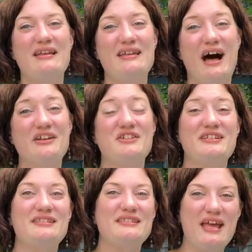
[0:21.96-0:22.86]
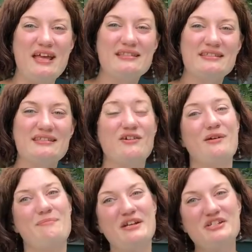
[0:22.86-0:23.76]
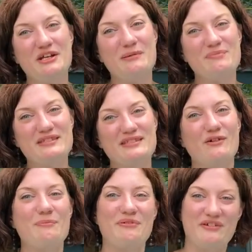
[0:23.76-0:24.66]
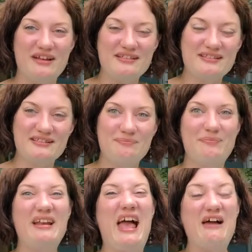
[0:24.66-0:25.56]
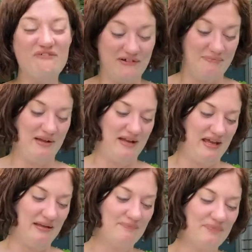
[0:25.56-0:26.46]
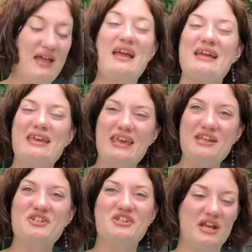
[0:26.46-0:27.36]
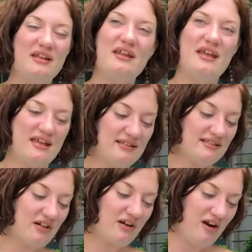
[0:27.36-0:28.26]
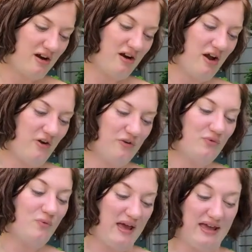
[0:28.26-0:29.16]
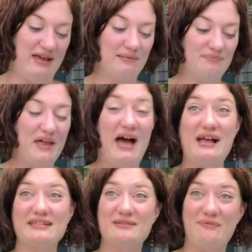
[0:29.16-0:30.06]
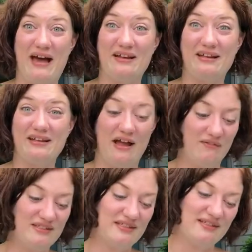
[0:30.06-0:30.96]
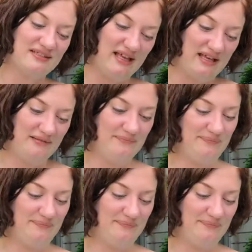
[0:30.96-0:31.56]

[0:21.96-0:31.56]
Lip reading: not just saints or bishops or priests, but everybody, each in his or her own way, as the Vatican Council said.